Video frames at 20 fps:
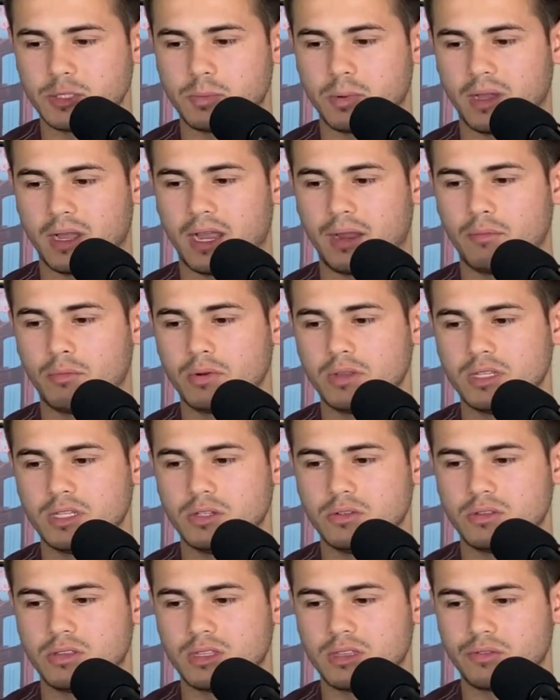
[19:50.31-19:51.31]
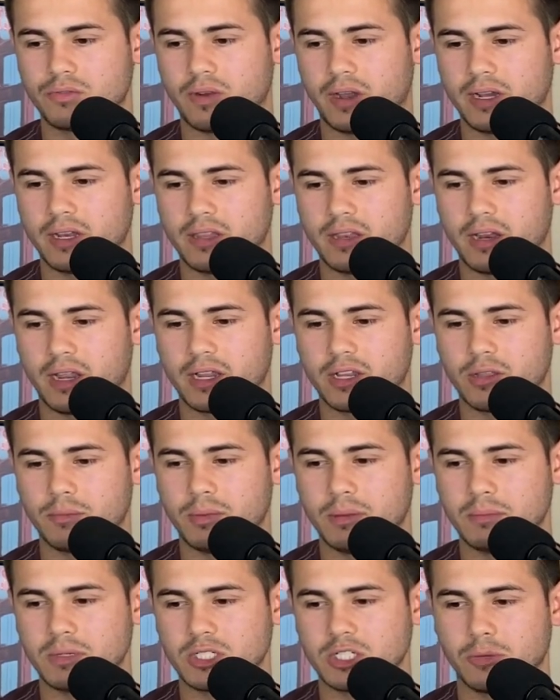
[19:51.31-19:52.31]
but I really do think the fight of the night could be
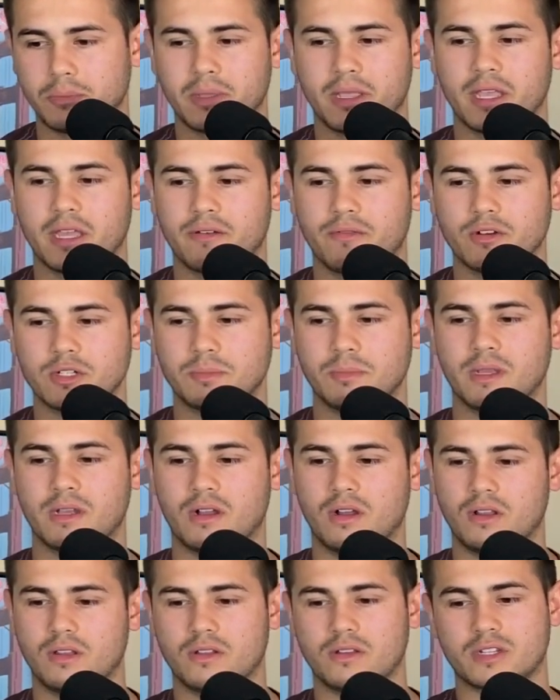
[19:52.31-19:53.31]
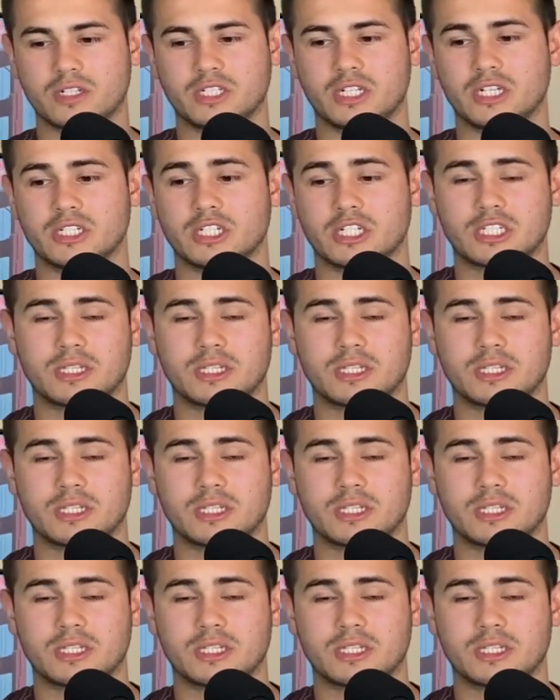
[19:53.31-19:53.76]
Michel Pereira versus Mikhail Oleksiejczuk.